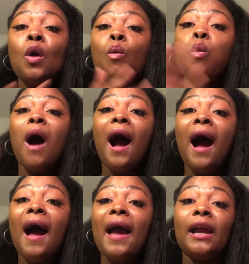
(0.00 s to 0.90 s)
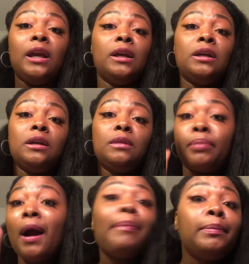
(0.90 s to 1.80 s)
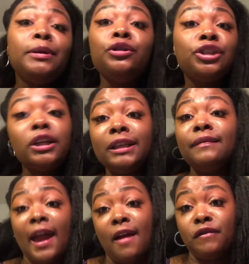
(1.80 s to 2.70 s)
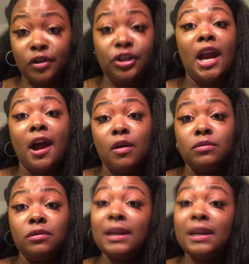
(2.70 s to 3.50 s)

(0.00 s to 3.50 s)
why probably you shouldn't even have your child.